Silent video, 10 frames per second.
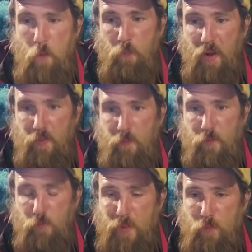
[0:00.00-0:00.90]
but
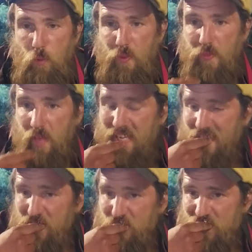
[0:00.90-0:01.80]
there's people with
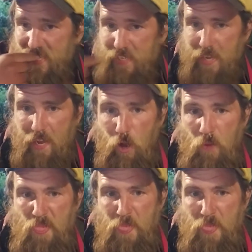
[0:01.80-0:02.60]
dentures they can take out,